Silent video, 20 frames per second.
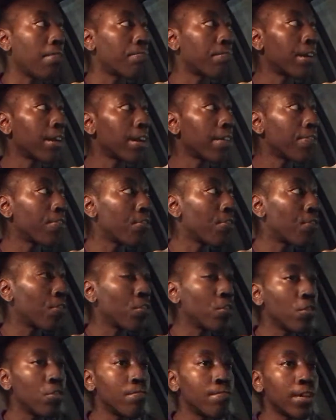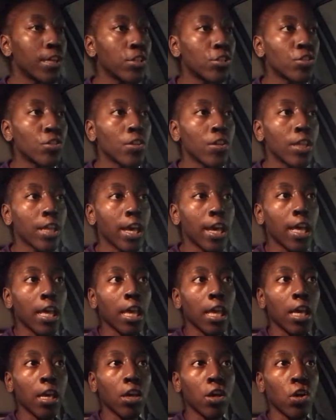bring up the food, make sure that
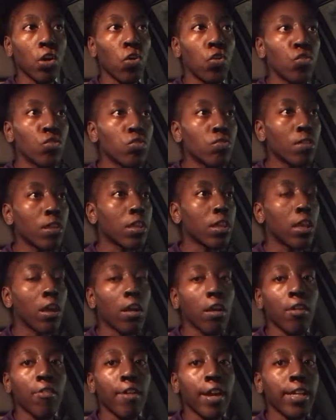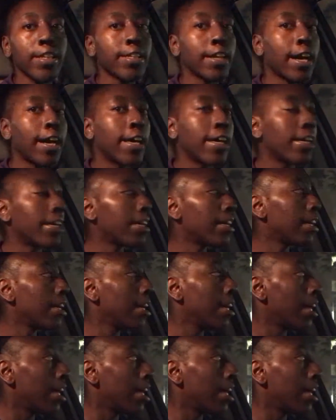it goes with their correct diet.